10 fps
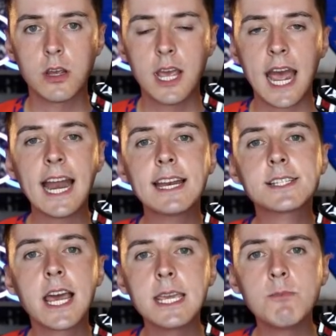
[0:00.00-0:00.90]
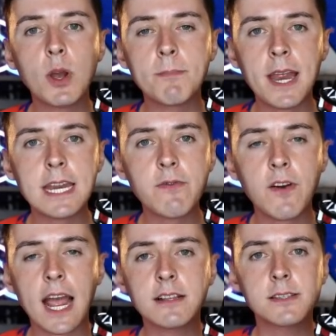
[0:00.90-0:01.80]
And at a time when many
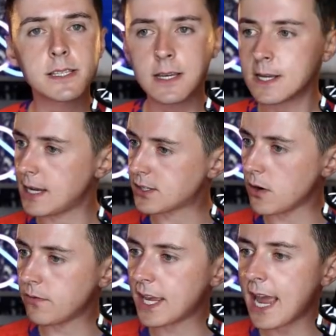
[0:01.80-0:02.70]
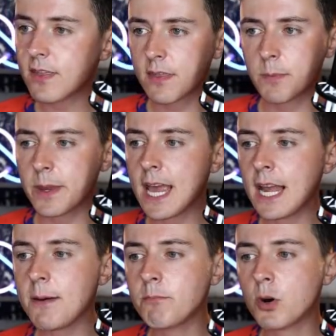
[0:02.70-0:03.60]
fans, let's not forget that the
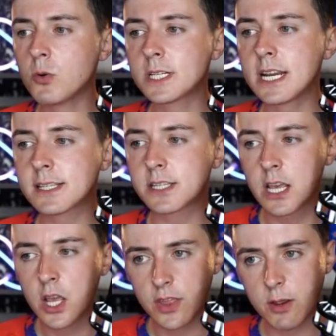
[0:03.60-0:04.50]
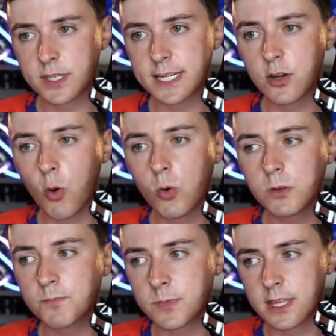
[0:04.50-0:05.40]
BLM protests, they didn't
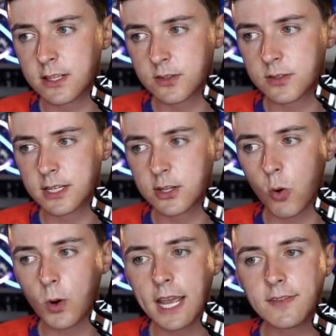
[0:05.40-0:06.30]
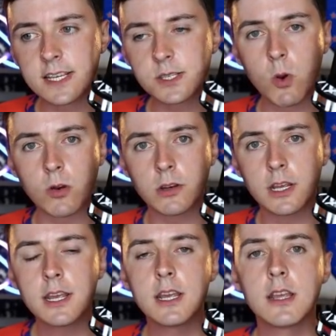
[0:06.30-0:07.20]
all go like this one.
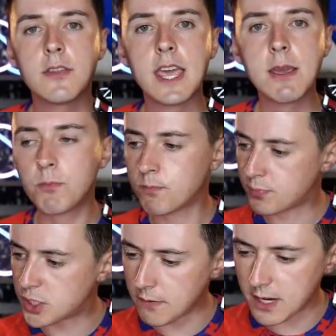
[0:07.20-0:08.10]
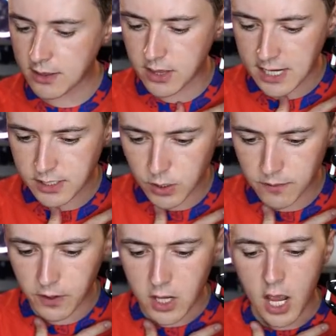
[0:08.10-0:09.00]
They sort
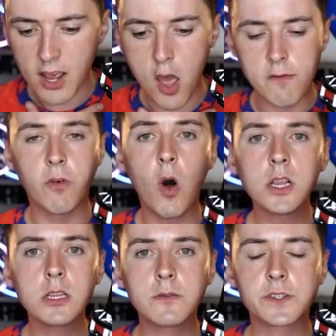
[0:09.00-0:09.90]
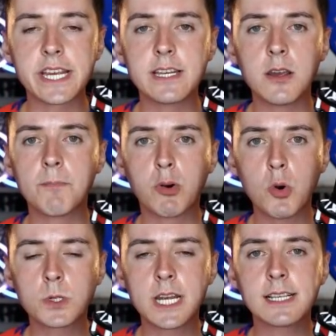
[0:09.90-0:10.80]
of evolved into
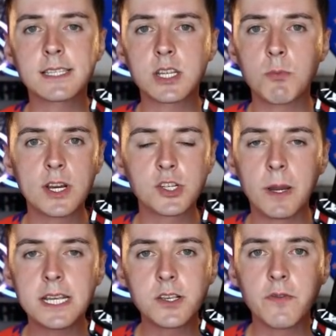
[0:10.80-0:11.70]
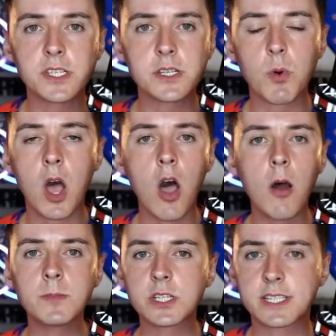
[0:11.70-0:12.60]
protests in which police officers were
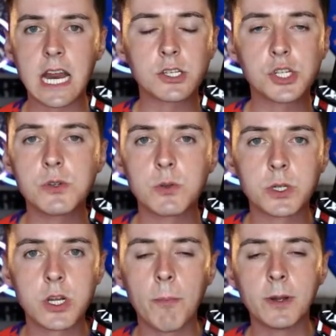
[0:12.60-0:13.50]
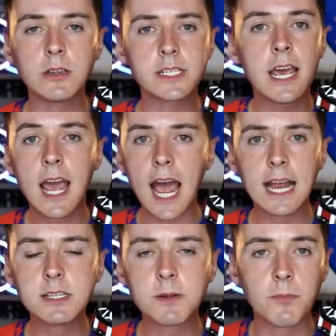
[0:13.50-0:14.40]
harmed, statues were toppled,
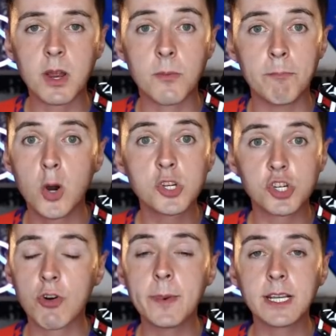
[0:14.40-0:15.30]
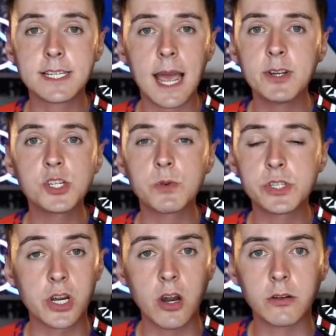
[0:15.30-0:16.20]
and much criminal damage was
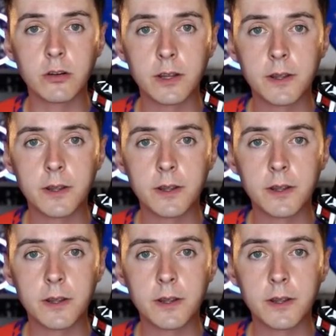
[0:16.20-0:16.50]
done.